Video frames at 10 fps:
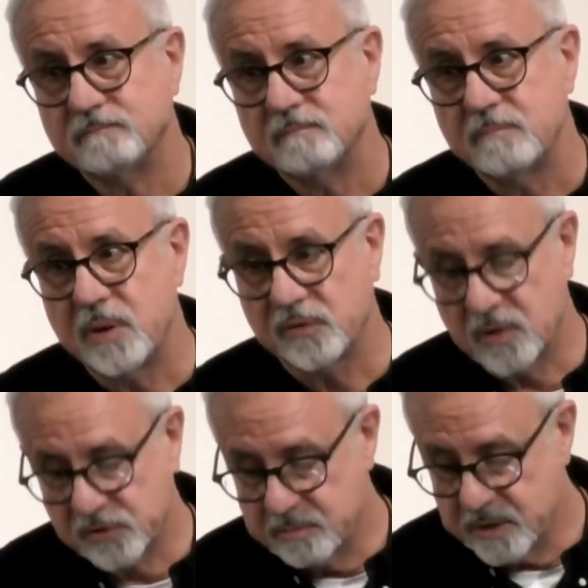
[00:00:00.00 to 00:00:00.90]
Because
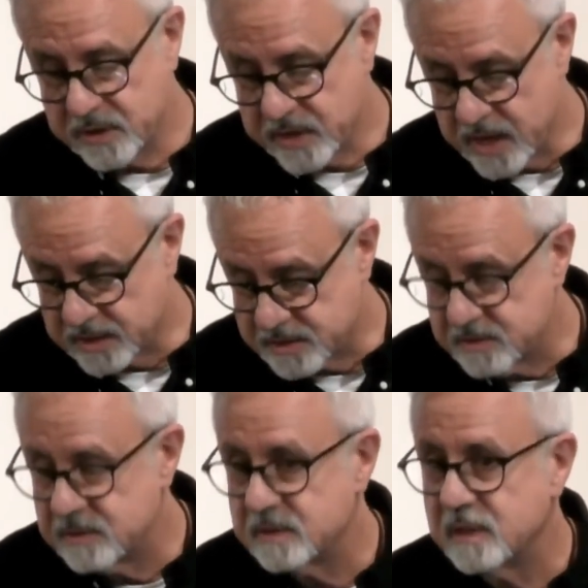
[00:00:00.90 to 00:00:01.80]
ultimately they're not
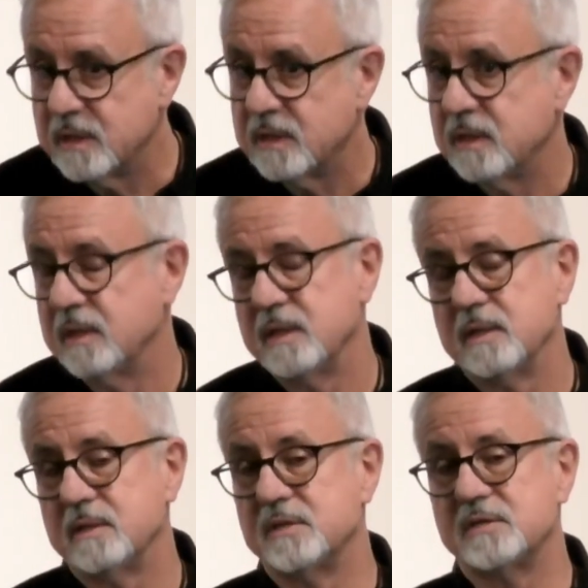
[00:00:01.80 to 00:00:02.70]

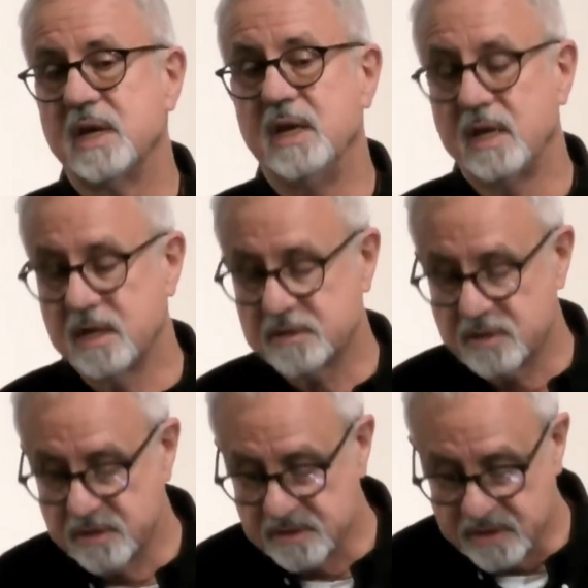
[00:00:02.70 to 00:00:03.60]
disdaining us,
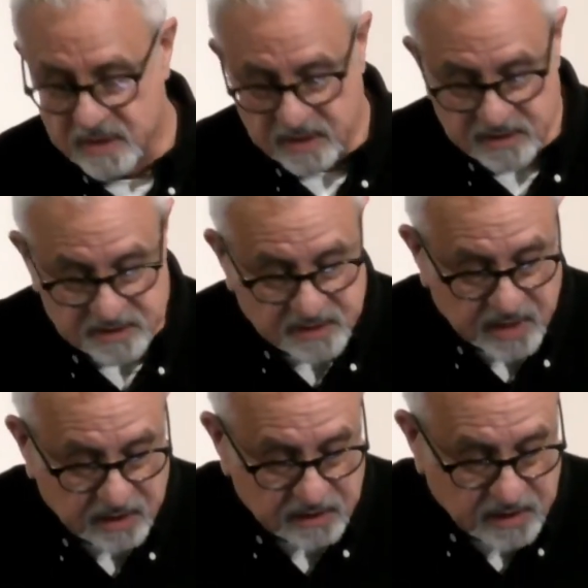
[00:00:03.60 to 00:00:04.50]
they're
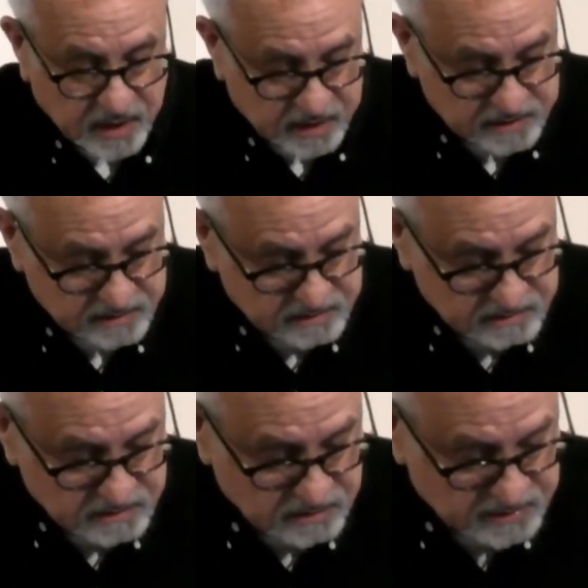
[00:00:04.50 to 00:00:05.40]
disdaining the God
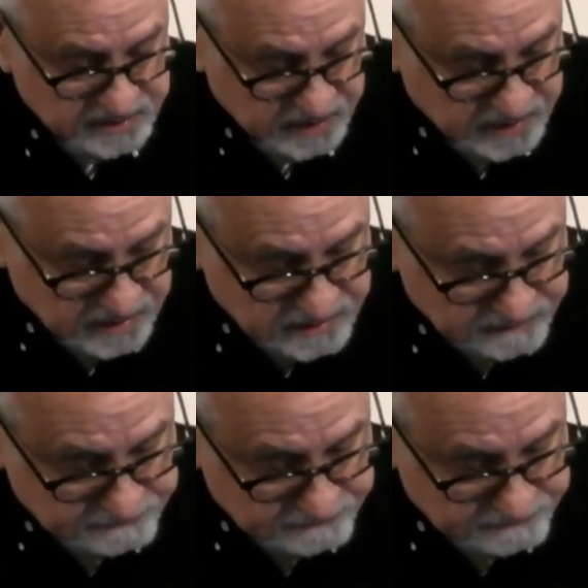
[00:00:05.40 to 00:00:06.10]
who has sent us.